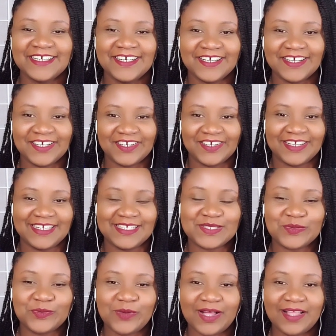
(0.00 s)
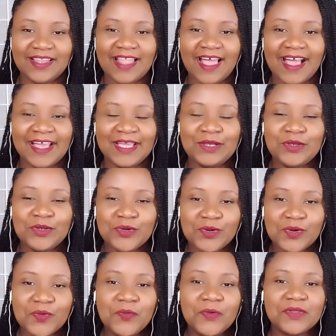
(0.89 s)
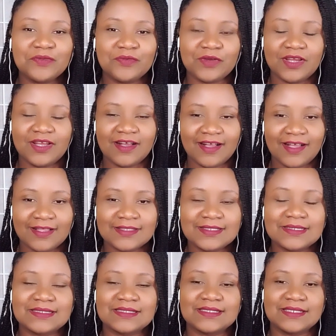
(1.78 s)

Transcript: All right. Well, I know with regards